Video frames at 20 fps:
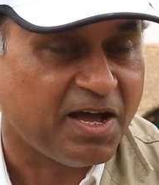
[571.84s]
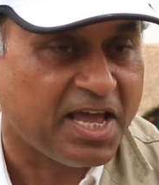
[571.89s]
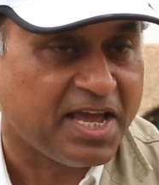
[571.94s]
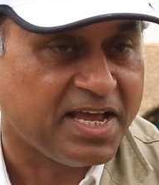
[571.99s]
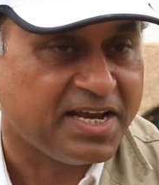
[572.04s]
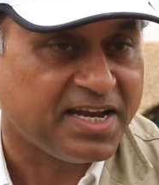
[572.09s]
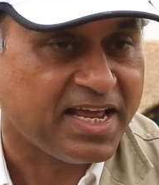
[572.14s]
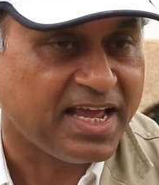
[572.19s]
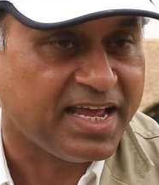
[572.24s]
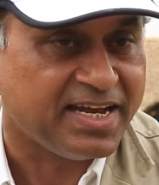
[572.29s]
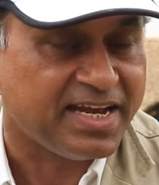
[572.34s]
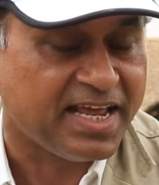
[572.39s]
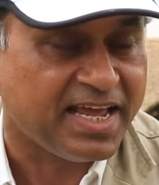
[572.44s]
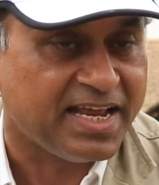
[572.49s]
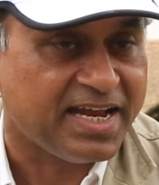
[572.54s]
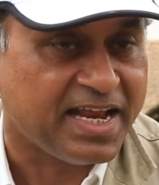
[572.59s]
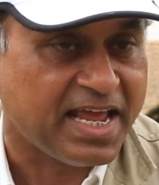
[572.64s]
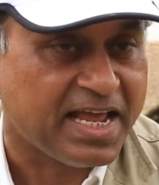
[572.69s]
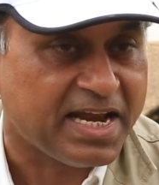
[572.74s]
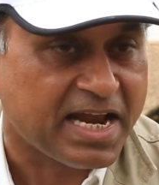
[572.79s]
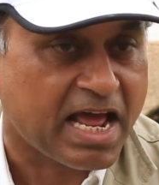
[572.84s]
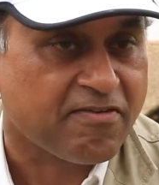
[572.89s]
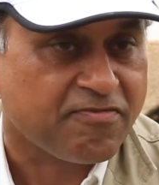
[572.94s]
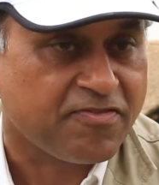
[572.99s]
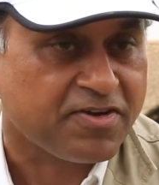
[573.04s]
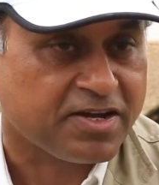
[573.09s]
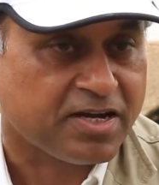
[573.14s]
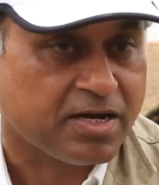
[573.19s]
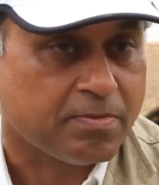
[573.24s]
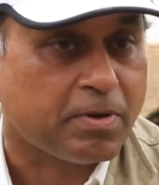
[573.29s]
in
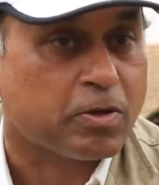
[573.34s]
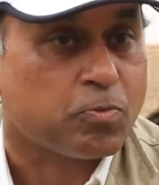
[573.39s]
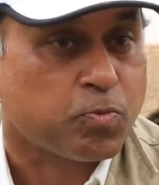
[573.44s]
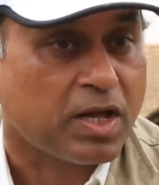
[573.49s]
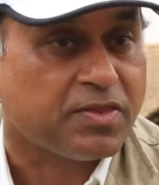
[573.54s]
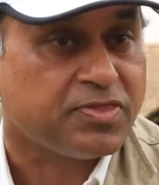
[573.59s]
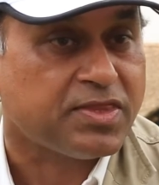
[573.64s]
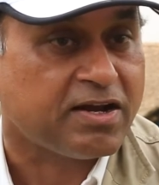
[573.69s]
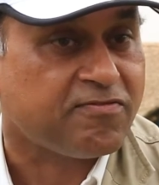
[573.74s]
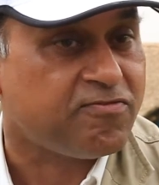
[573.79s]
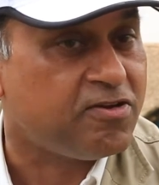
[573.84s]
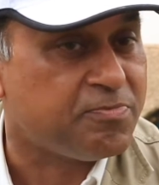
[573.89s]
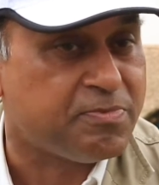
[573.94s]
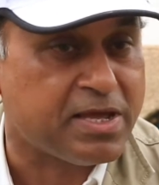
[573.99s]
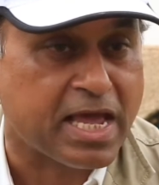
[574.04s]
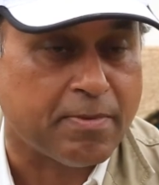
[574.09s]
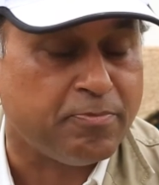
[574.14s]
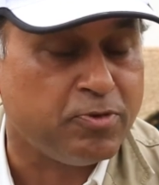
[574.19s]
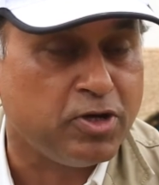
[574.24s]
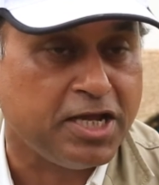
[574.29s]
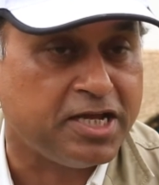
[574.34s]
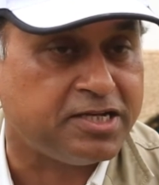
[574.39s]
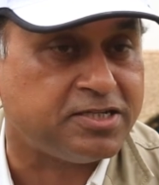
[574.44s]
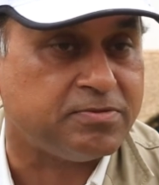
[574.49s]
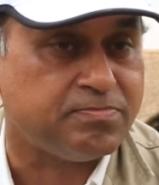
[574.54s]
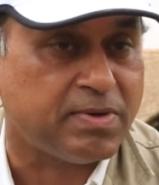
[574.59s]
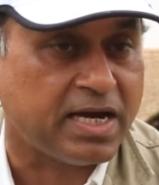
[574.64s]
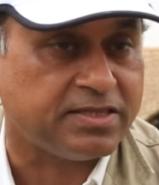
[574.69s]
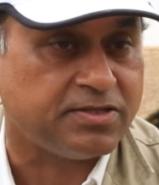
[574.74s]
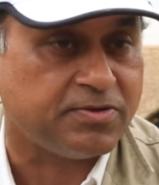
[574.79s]
Africa, but one that will be
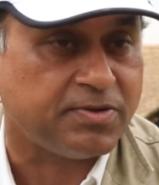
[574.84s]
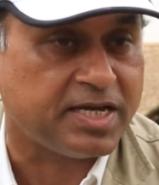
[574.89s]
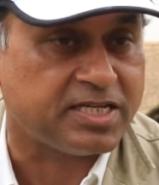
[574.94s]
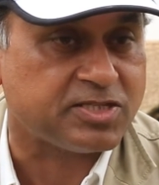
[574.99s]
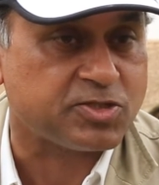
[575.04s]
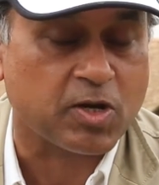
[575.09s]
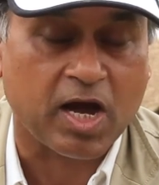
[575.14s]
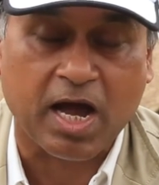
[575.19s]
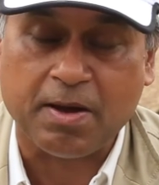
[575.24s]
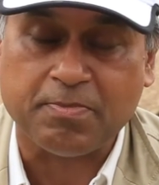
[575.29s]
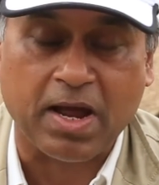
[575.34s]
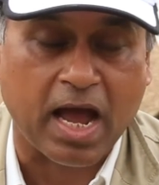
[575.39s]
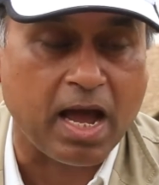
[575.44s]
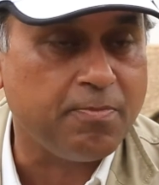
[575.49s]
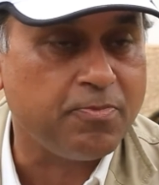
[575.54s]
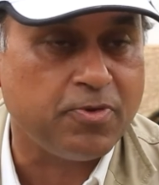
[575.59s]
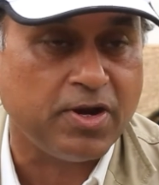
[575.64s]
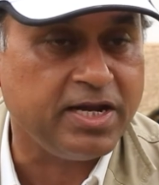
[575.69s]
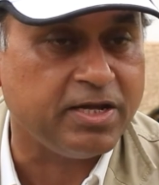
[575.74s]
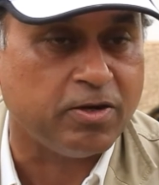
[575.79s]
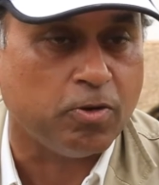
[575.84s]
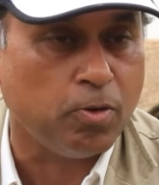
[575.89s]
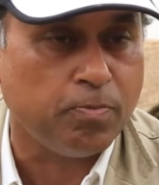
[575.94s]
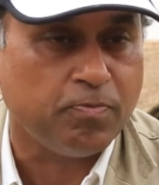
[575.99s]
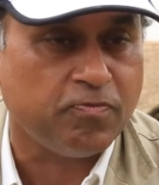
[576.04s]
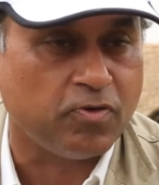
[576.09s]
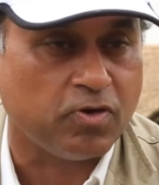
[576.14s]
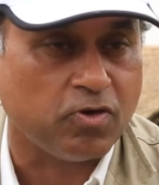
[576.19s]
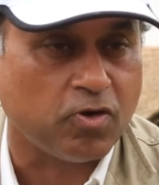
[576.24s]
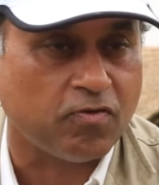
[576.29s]
emulated by the rest. So I'm really
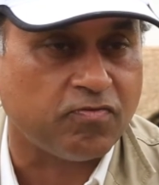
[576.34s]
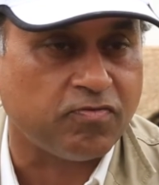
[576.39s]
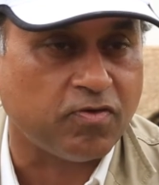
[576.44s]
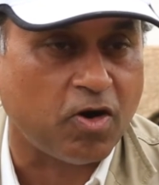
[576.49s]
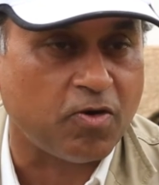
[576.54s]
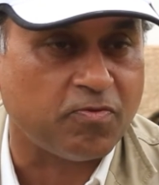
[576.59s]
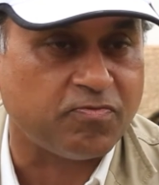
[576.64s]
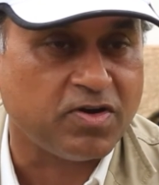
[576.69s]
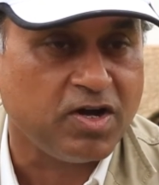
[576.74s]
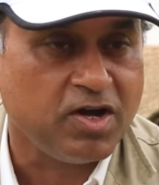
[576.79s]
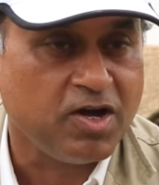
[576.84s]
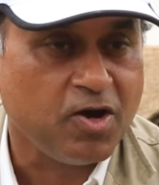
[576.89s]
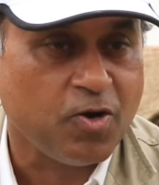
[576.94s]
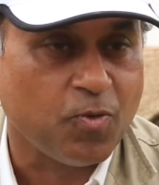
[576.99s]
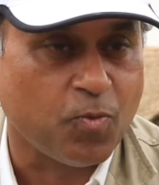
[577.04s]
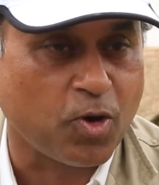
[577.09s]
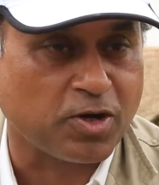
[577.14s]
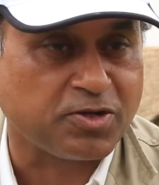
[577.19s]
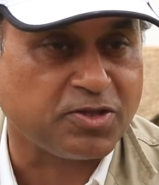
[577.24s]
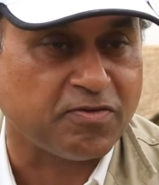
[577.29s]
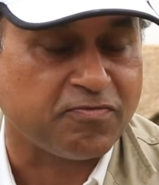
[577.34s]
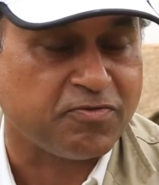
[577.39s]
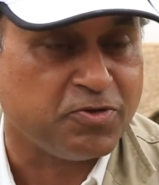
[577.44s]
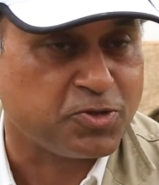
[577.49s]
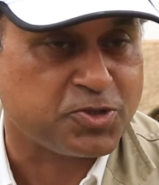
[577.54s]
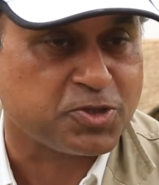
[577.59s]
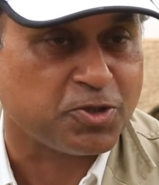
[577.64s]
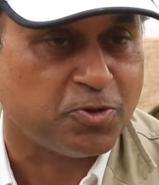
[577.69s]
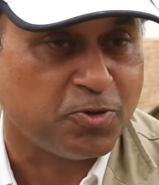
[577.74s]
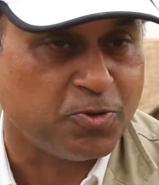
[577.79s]
hopeful of what the
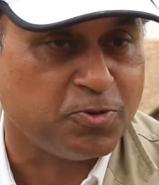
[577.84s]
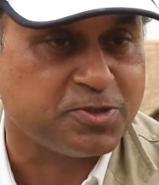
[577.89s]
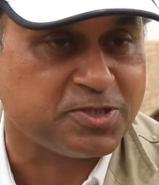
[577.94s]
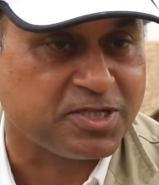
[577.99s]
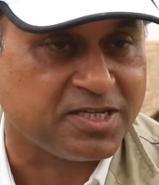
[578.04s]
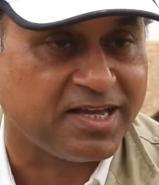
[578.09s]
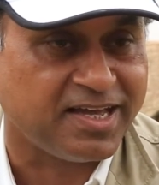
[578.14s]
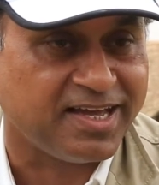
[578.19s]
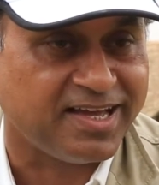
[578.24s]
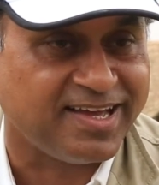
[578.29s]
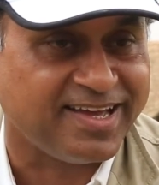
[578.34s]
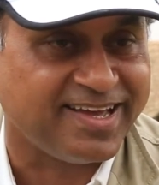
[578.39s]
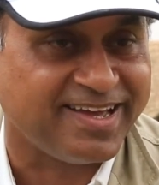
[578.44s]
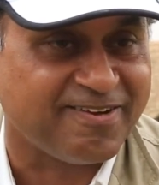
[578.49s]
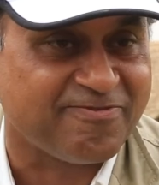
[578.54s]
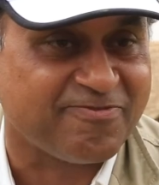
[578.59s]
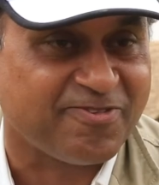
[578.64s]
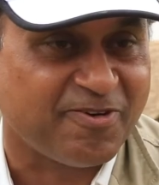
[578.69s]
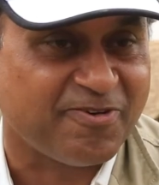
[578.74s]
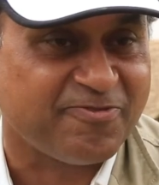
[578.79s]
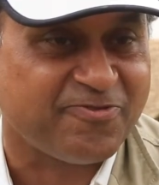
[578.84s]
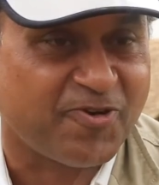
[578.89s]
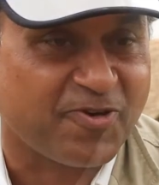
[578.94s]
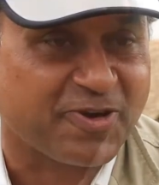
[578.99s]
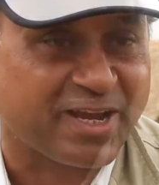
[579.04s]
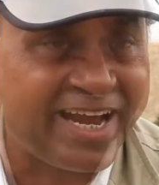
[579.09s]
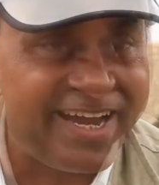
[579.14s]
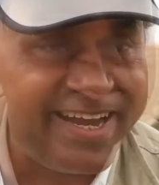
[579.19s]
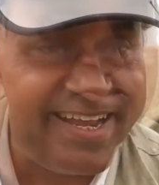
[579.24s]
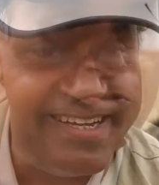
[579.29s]
future holds
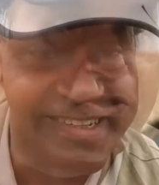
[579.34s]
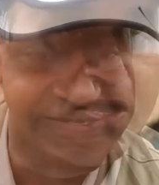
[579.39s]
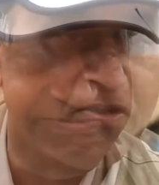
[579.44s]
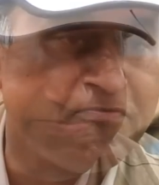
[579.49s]
for Kenya.